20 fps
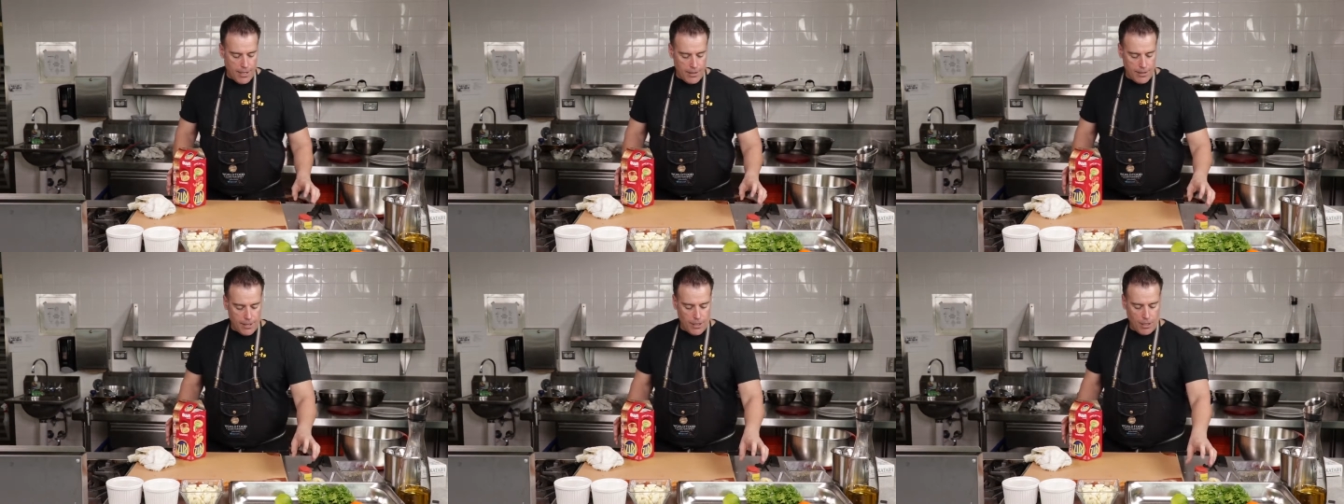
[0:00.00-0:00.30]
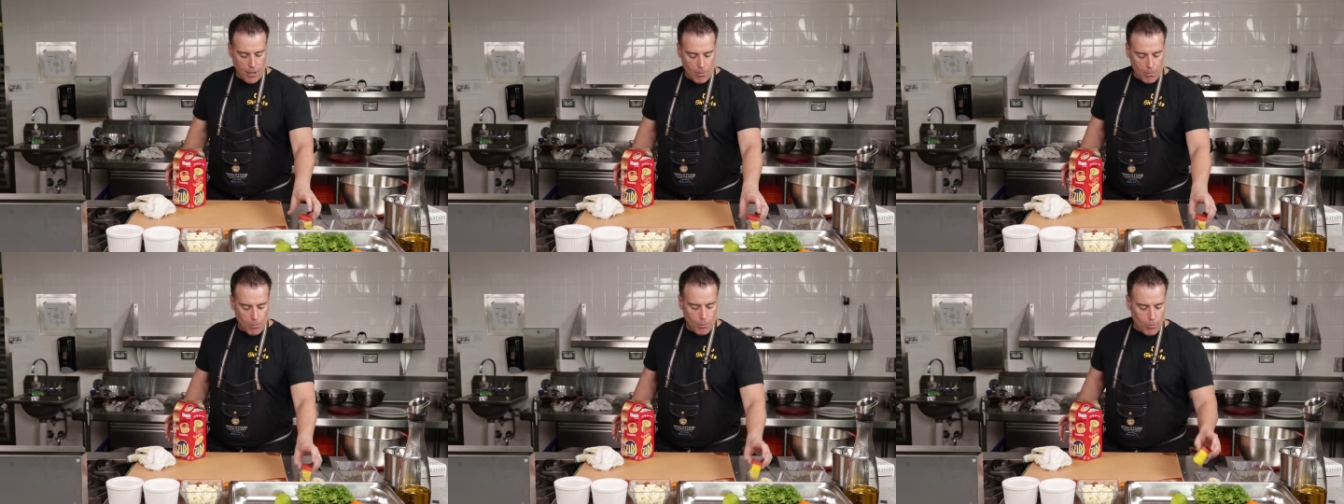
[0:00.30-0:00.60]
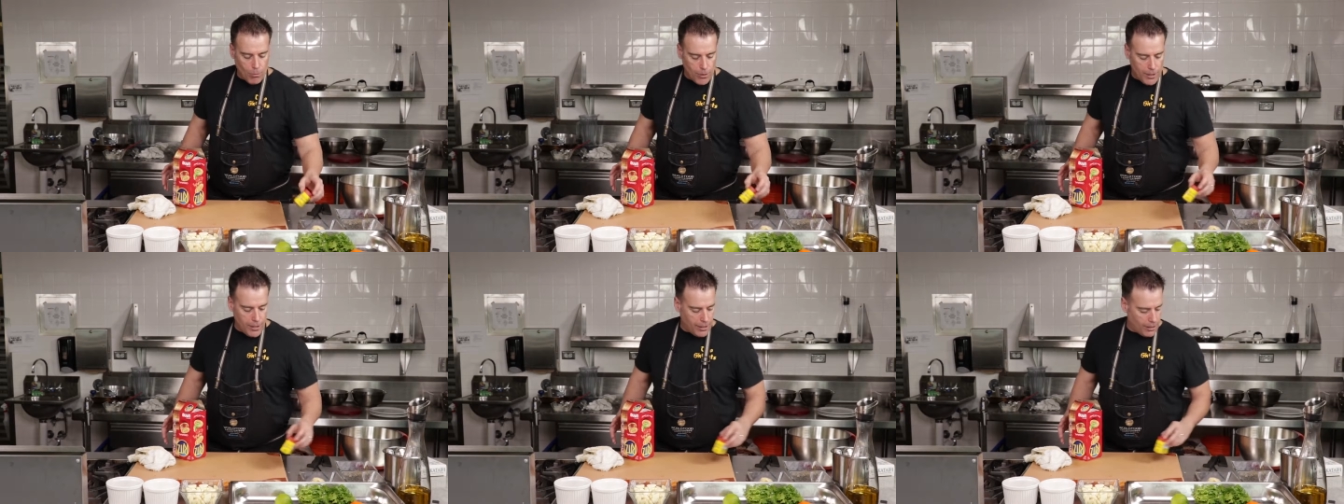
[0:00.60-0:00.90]
the
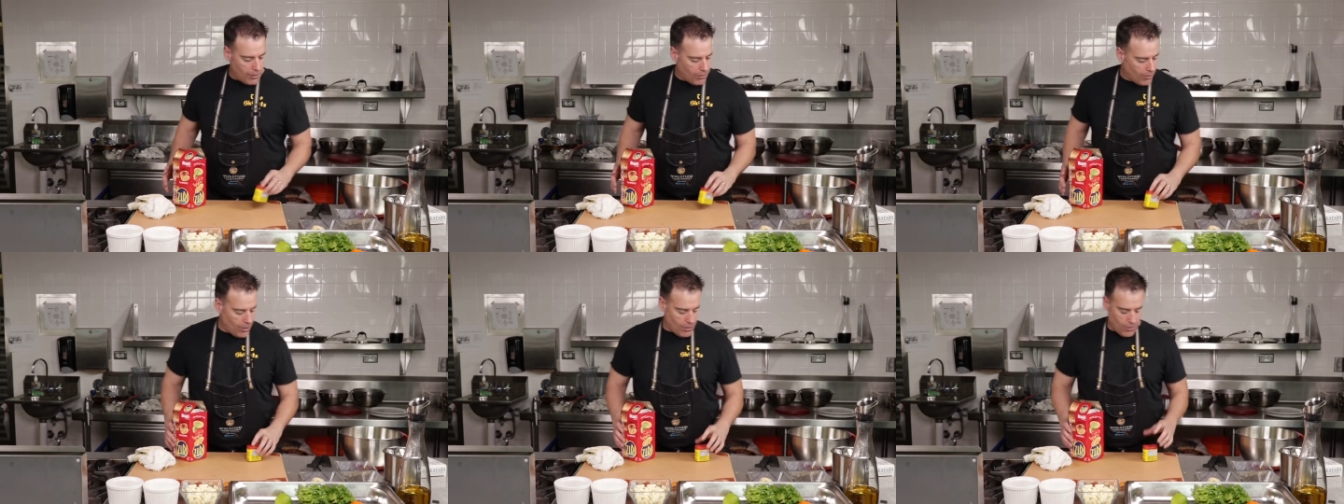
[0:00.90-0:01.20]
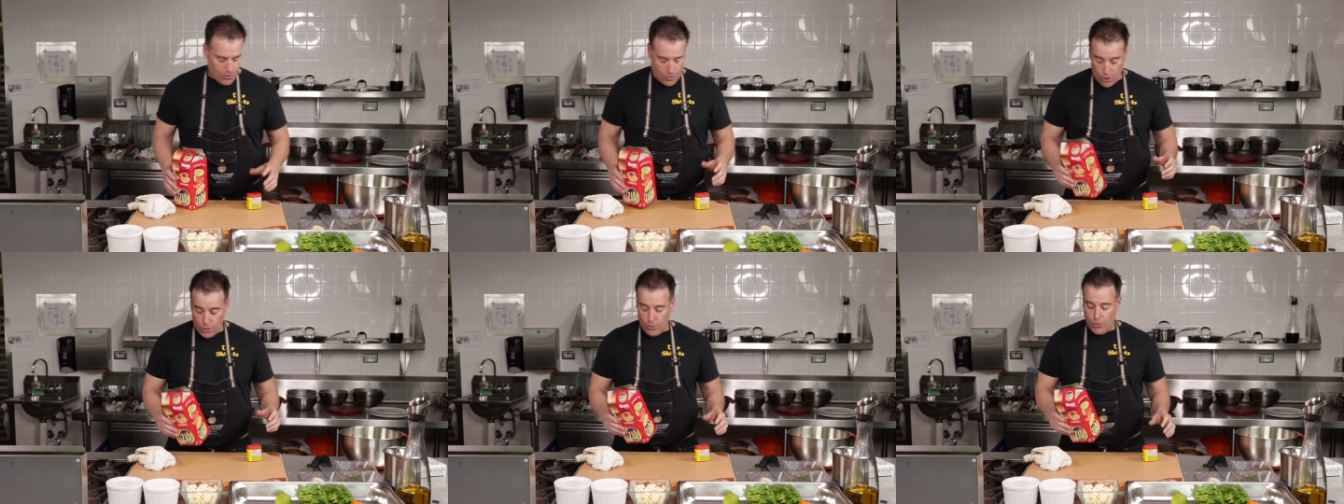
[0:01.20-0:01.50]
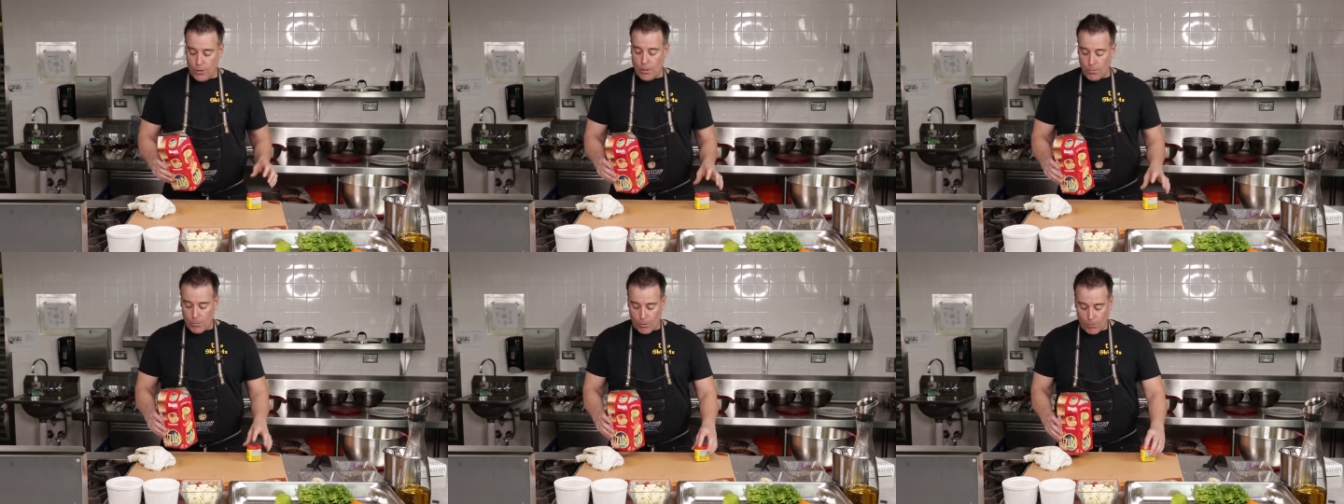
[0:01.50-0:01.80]
two
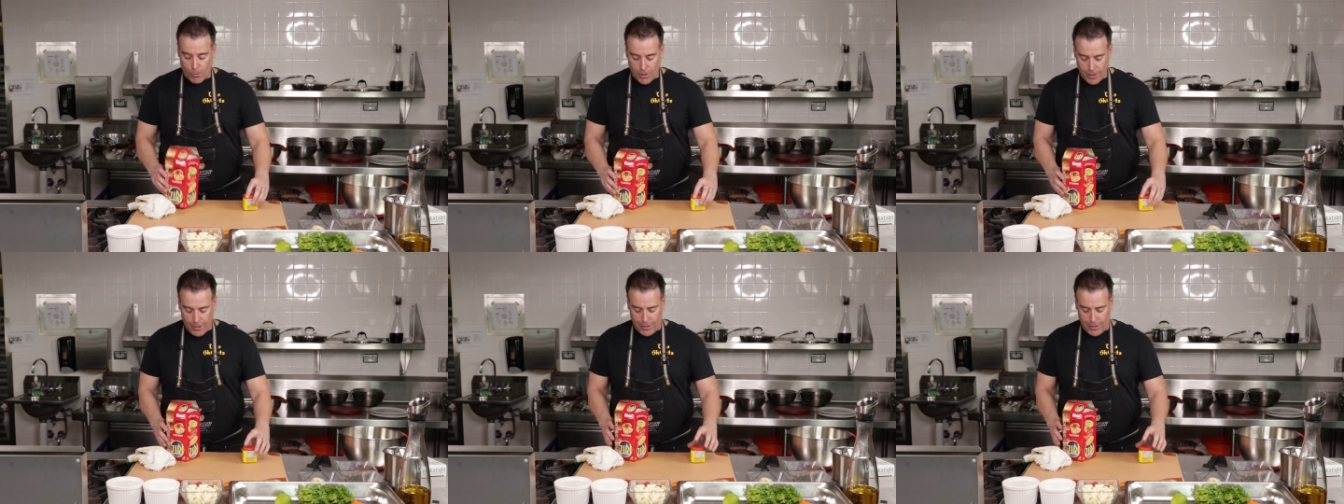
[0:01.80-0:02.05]
number one